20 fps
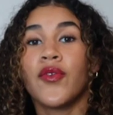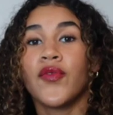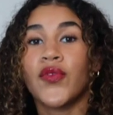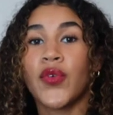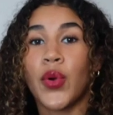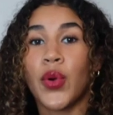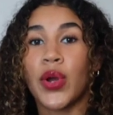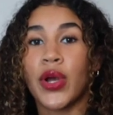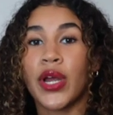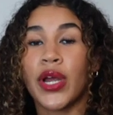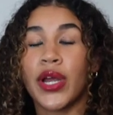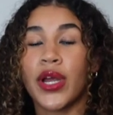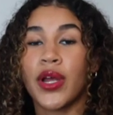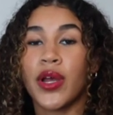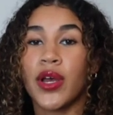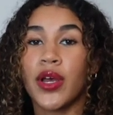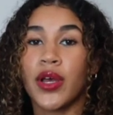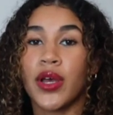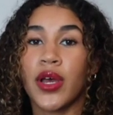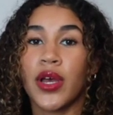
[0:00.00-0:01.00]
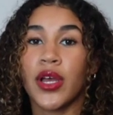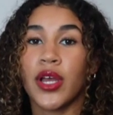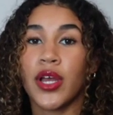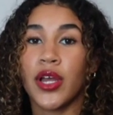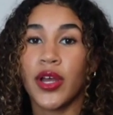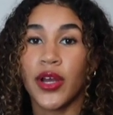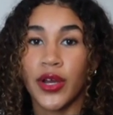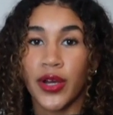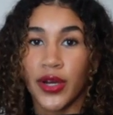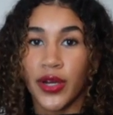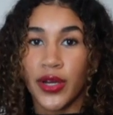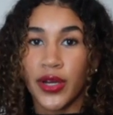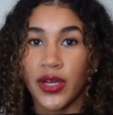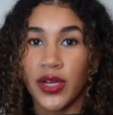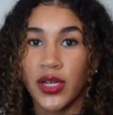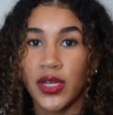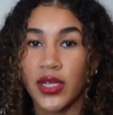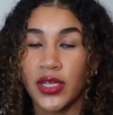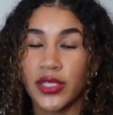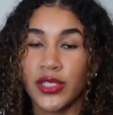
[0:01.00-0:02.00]
for
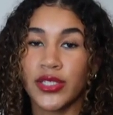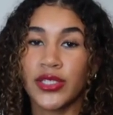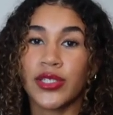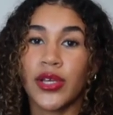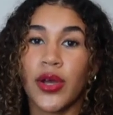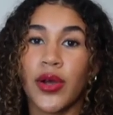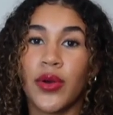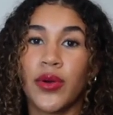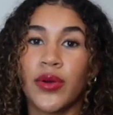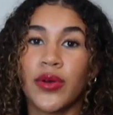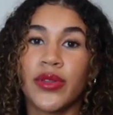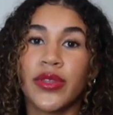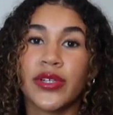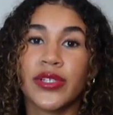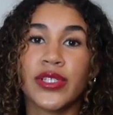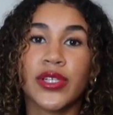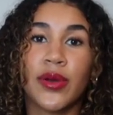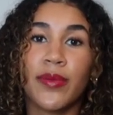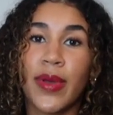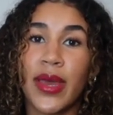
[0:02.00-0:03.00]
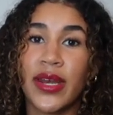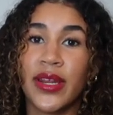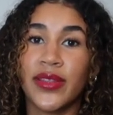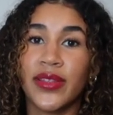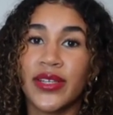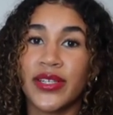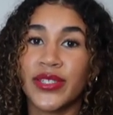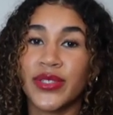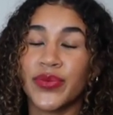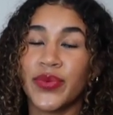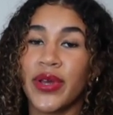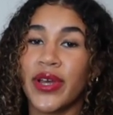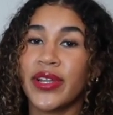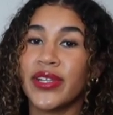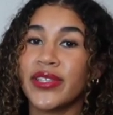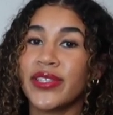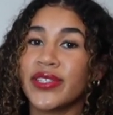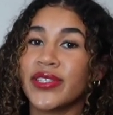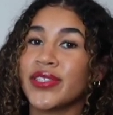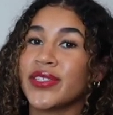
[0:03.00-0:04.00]
her. So there's no men in this
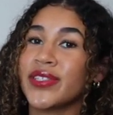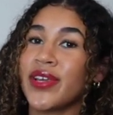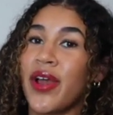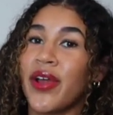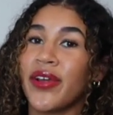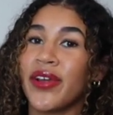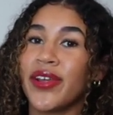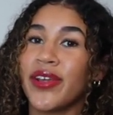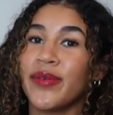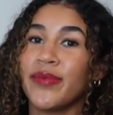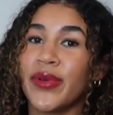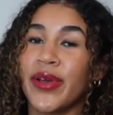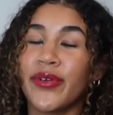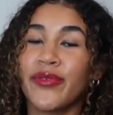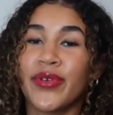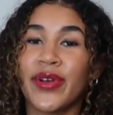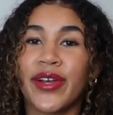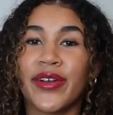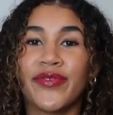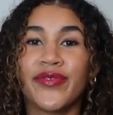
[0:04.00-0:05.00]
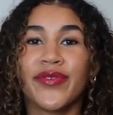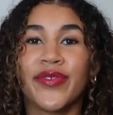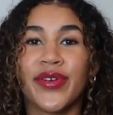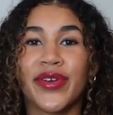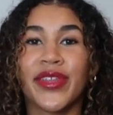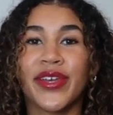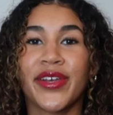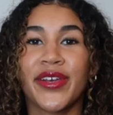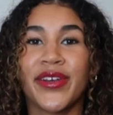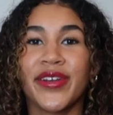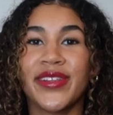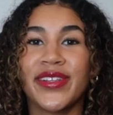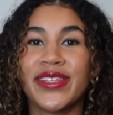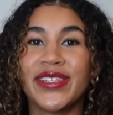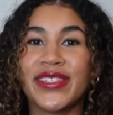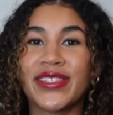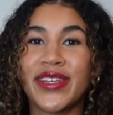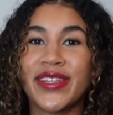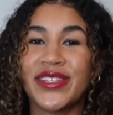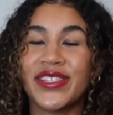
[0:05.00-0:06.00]
one. Sorry, but we're for the
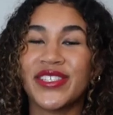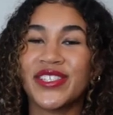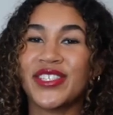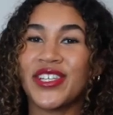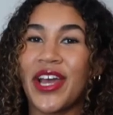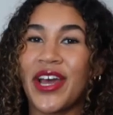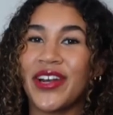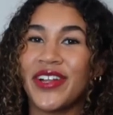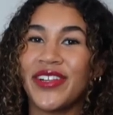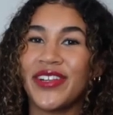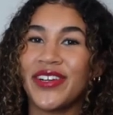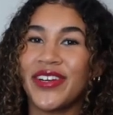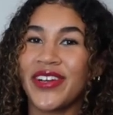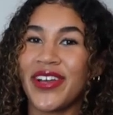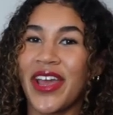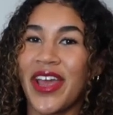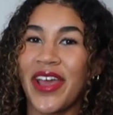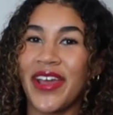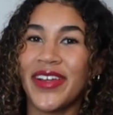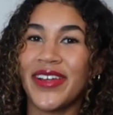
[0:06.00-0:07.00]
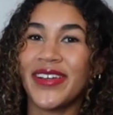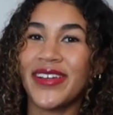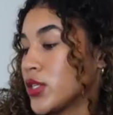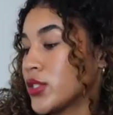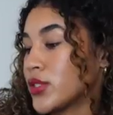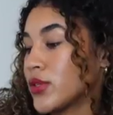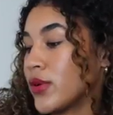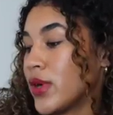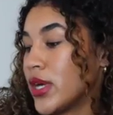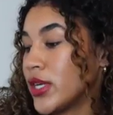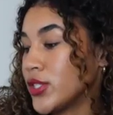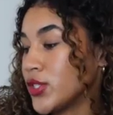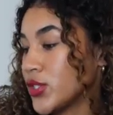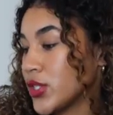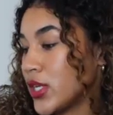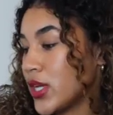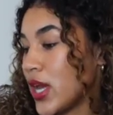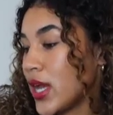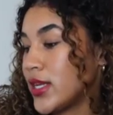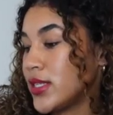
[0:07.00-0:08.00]
girlies on this channel, okay? So
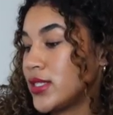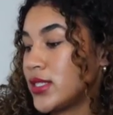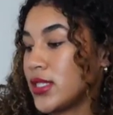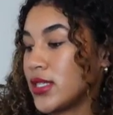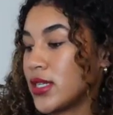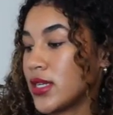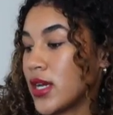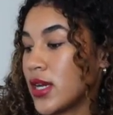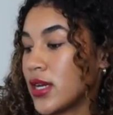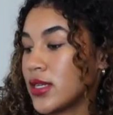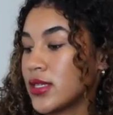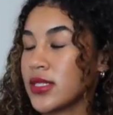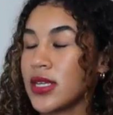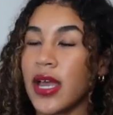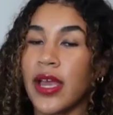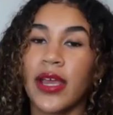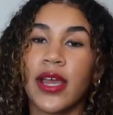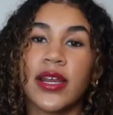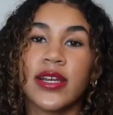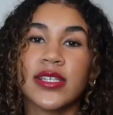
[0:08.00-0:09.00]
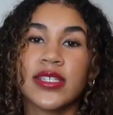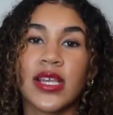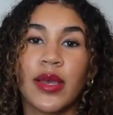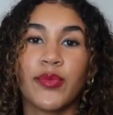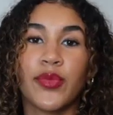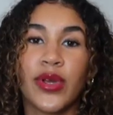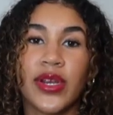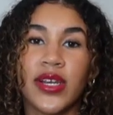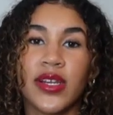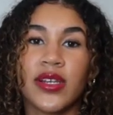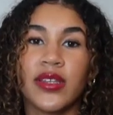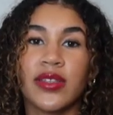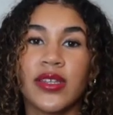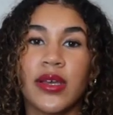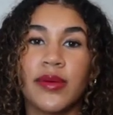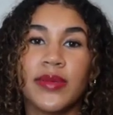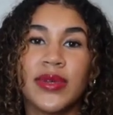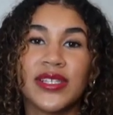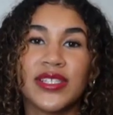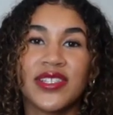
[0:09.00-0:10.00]
100 ideas. I kind of separated
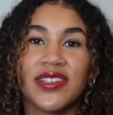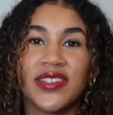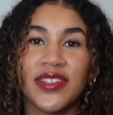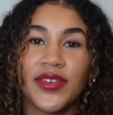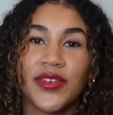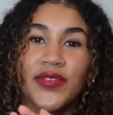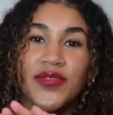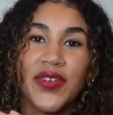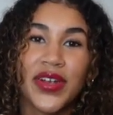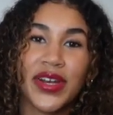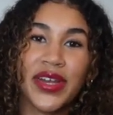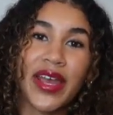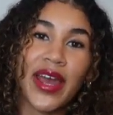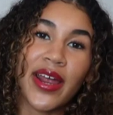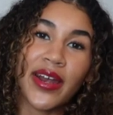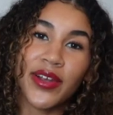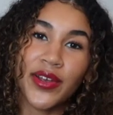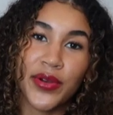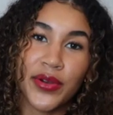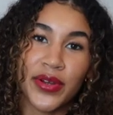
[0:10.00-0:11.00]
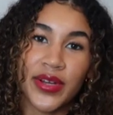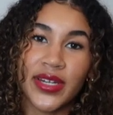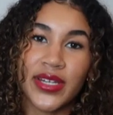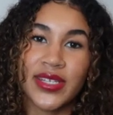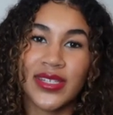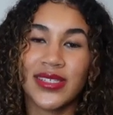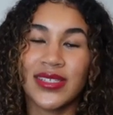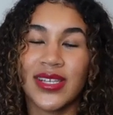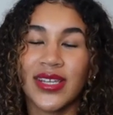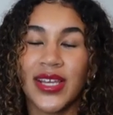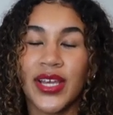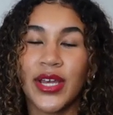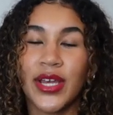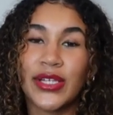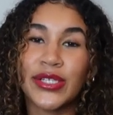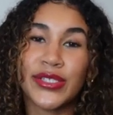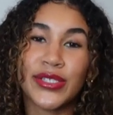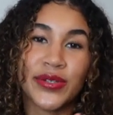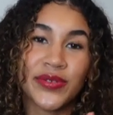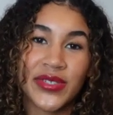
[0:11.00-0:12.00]
them into little fun categories.
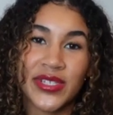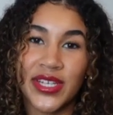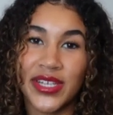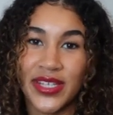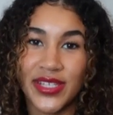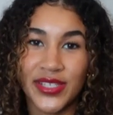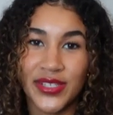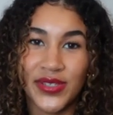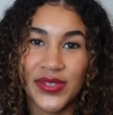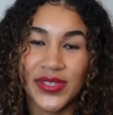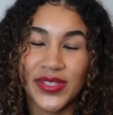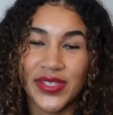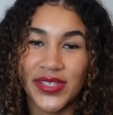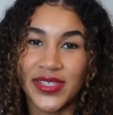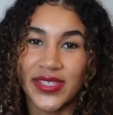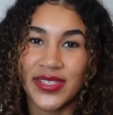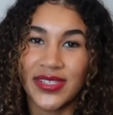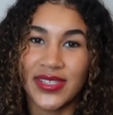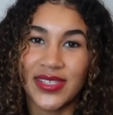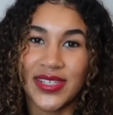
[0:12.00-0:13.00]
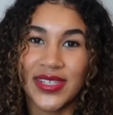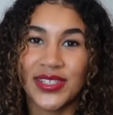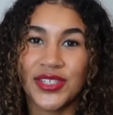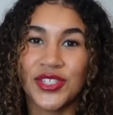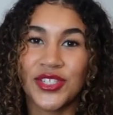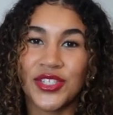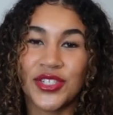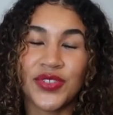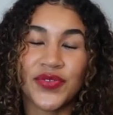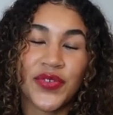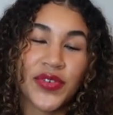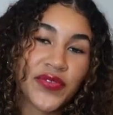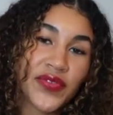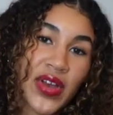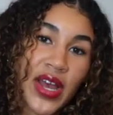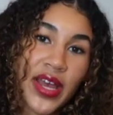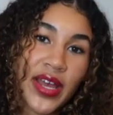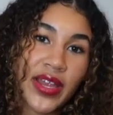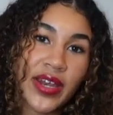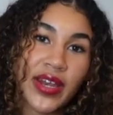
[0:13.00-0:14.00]
Don't take it too seriously. It's just for
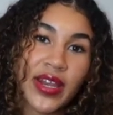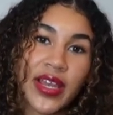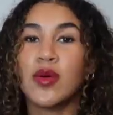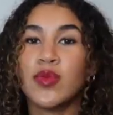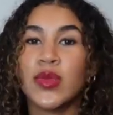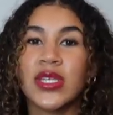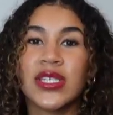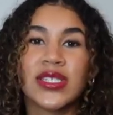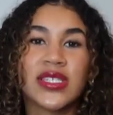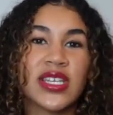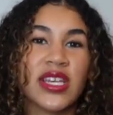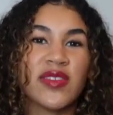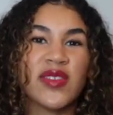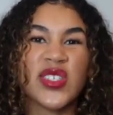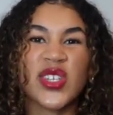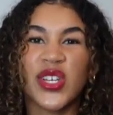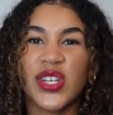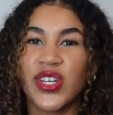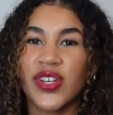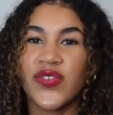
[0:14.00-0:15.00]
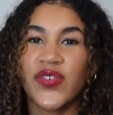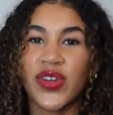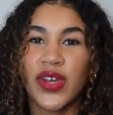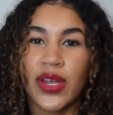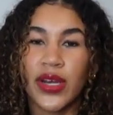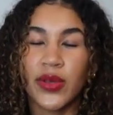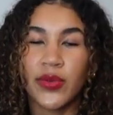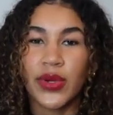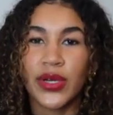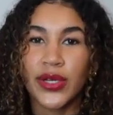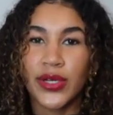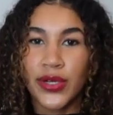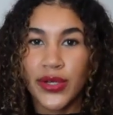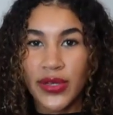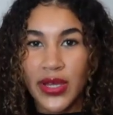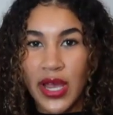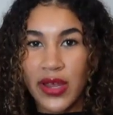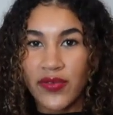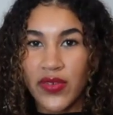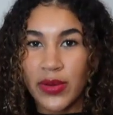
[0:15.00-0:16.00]
fun. These gifts are good for anyone in your
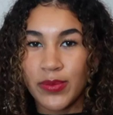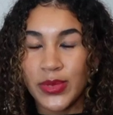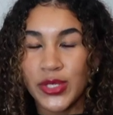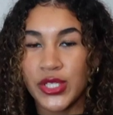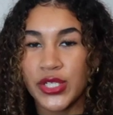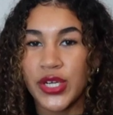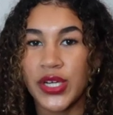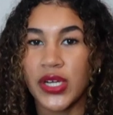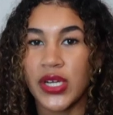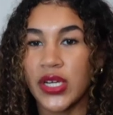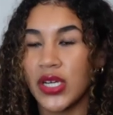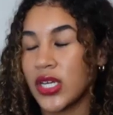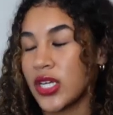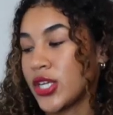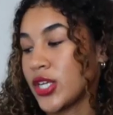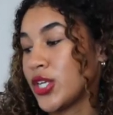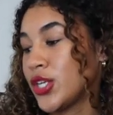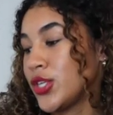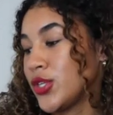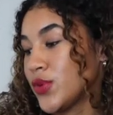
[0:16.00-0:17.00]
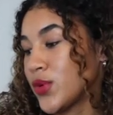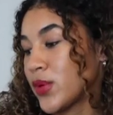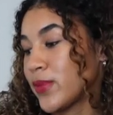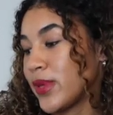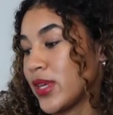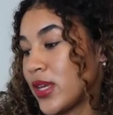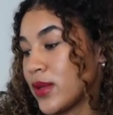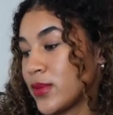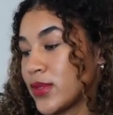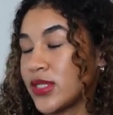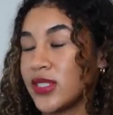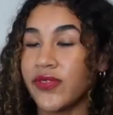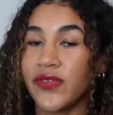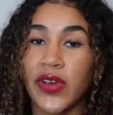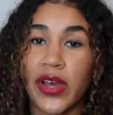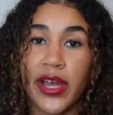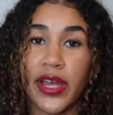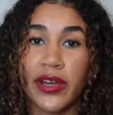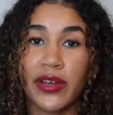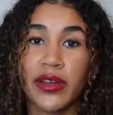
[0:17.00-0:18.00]
life. I'm sure you will be able to
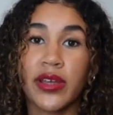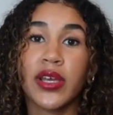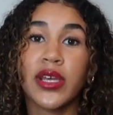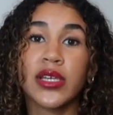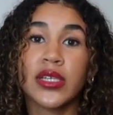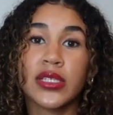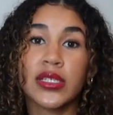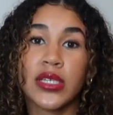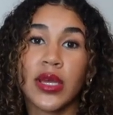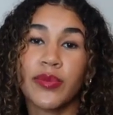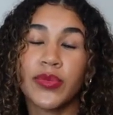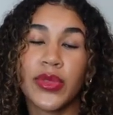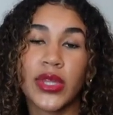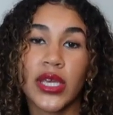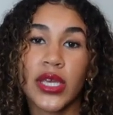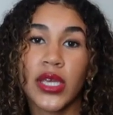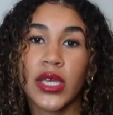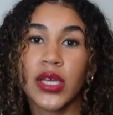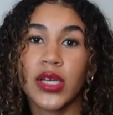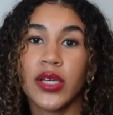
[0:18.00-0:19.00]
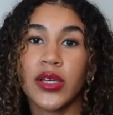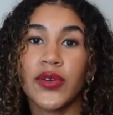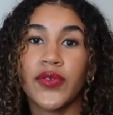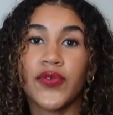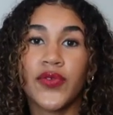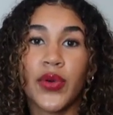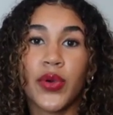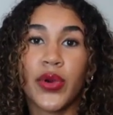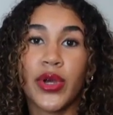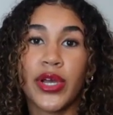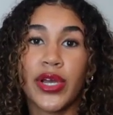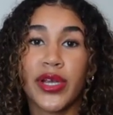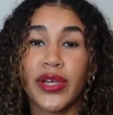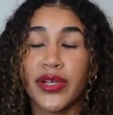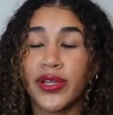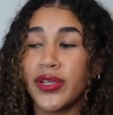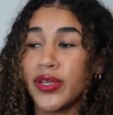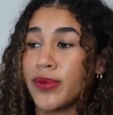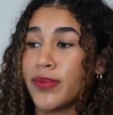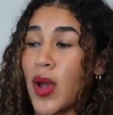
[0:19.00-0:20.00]
find something for
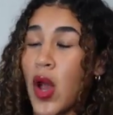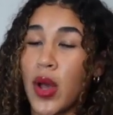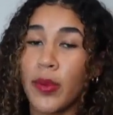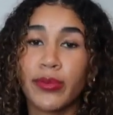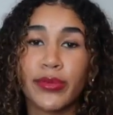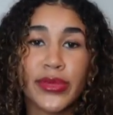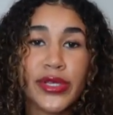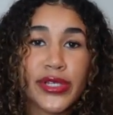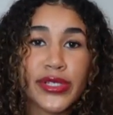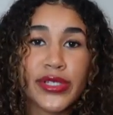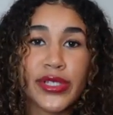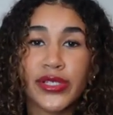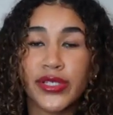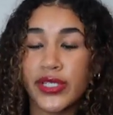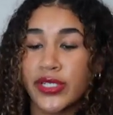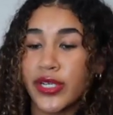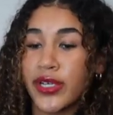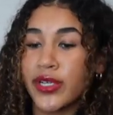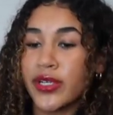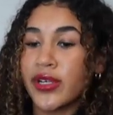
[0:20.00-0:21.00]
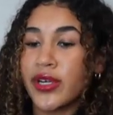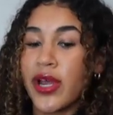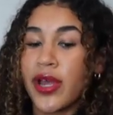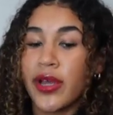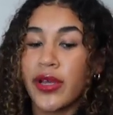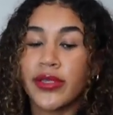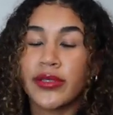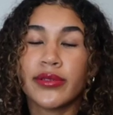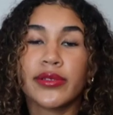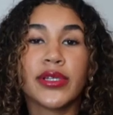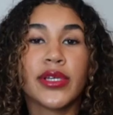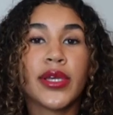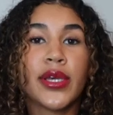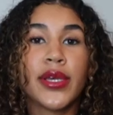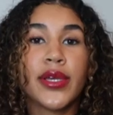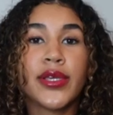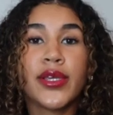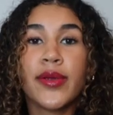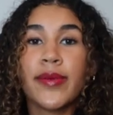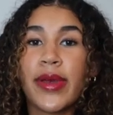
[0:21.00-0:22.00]
your mom, your sister, your aunt,
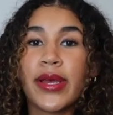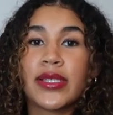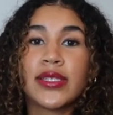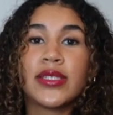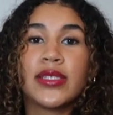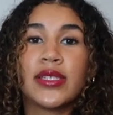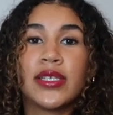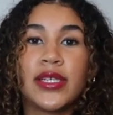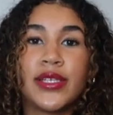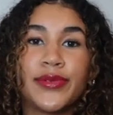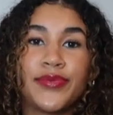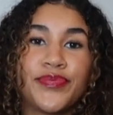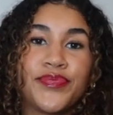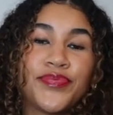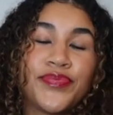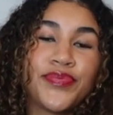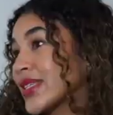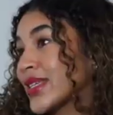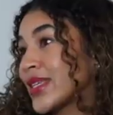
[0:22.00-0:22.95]
your bestie.